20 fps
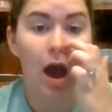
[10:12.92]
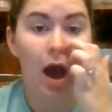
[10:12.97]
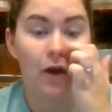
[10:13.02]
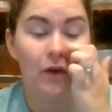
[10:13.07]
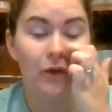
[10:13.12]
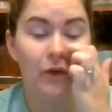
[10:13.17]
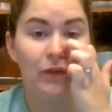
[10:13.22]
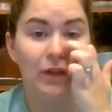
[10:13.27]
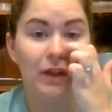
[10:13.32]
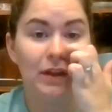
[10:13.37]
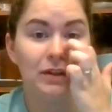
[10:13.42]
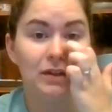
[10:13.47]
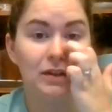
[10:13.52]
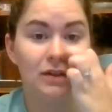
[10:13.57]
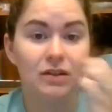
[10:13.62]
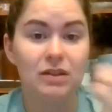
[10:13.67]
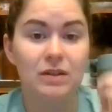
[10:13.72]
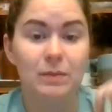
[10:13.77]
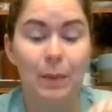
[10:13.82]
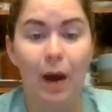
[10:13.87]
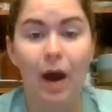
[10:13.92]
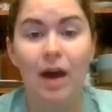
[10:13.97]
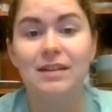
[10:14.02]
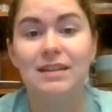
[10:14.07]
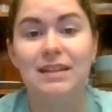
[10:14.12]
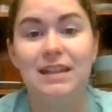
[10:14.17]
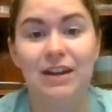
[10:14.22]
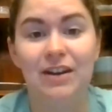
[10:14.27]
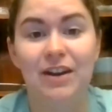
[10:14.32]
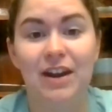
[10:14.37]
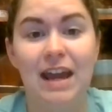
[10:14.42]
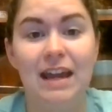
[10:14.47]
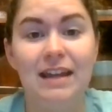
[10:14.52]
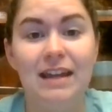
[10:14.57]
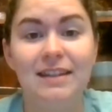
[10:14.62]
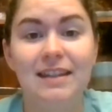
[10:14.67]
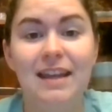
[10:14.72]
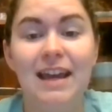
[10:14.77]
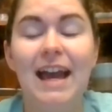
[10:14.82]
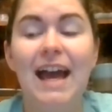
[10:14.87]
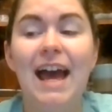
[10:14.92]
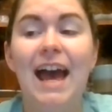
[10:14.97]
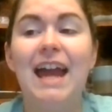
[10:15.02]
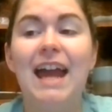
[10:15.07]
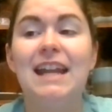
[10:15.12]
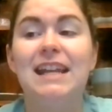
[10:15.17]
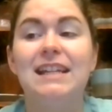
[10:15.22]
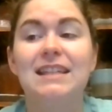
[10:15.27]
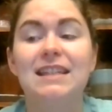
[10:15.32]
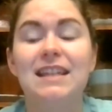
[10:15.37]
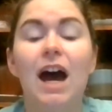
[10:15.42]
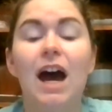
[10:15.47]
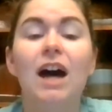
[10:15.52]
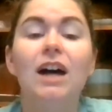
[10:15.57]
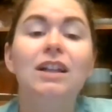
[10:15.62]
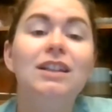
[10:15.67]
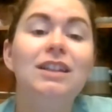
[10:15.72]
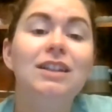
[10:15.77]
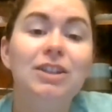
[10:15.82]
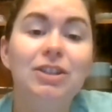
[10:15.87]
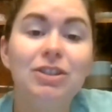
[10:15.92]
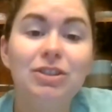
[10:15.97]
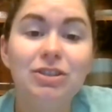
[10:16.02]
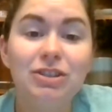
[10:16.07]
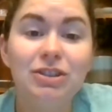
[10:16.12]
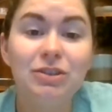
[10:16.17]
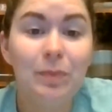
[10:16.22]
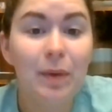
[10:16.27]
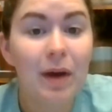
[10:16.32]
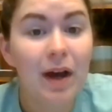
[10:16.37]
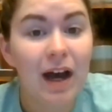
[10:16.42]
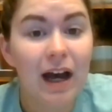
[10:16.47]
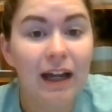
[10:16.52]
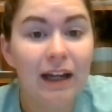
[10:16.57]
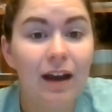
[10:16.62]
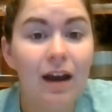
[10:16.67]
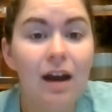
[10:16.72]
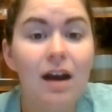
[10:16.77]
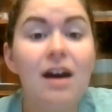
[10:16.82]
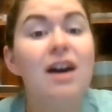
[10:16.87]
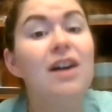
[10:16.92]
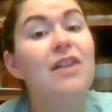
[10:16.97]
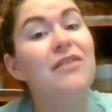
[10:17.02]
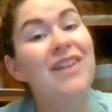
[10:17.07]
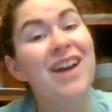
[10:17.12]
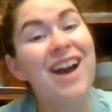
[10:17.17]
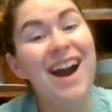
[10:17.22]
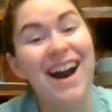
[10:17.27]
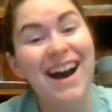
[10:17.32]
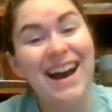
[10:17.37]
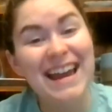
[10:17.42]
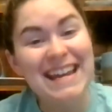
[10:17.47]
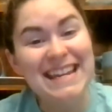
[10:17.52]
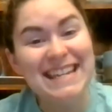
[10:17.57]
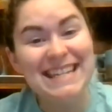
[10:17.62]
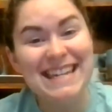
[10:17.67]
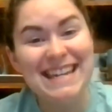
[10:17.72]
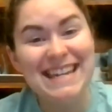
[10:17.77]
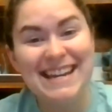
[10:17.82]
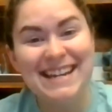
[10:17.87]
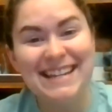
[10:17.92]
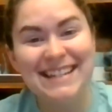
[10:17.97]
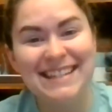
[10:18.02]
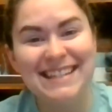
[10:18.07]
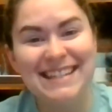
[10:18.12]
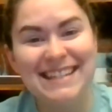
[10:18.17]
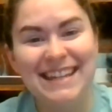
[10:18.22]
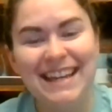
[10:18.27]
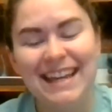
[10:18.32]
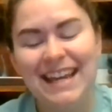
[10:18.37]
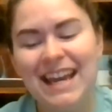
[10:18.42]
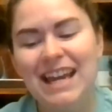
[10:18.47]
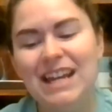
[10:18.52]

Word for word: of the Little Spot series, and it's a little spot of kindness.